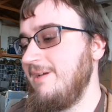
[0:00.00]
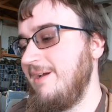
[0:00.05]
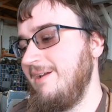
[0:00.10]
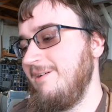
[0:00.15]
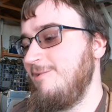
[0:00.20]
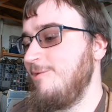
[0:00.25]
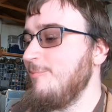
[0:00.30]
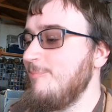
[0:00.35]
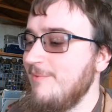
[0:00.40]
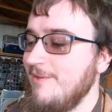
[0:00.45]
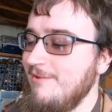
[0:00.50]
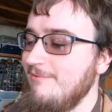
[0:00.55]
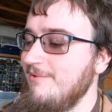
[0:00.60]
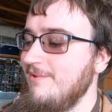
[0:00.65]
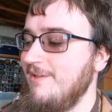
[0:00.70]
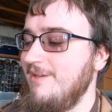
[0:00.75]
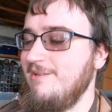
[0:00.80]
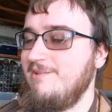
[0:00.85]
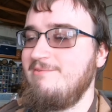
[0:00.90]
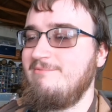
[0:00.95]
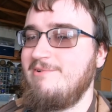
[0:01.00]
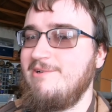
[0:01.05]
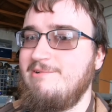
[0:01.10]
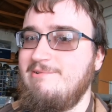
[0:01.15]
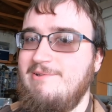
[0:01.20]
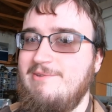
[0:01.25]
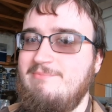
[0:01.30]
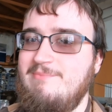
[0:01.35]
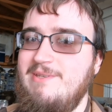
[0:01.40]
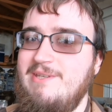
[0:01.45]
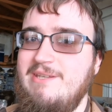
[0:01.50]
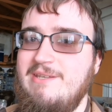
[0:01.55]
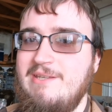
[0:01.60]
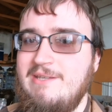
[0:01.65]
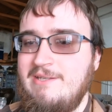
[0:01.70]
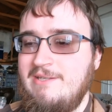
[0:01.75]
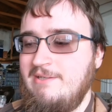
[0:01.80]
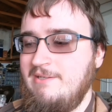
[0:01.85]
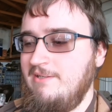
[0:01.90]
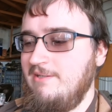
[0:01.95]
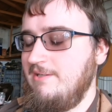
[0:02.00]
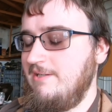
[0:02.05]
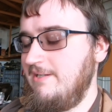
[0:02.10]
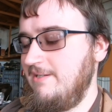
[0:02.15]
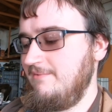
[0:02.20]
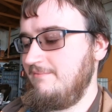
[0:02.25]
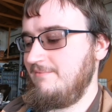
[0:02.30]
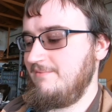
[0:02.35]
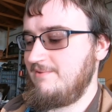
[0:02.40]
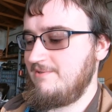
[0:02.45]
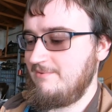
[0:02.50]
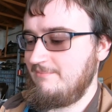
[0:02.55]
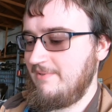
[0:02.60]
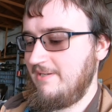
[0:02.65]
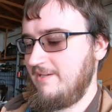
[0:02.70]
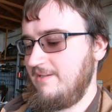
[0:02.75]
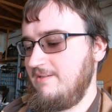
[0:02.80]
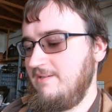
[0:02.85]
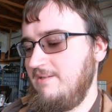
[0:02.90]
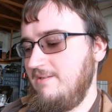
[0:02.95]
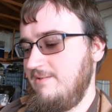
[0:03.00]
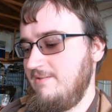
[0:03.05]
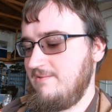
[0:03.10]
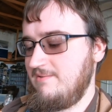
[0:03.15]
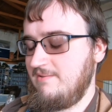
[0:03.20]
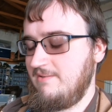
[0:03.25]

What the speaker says: I hope they would like to work with me on some ideas,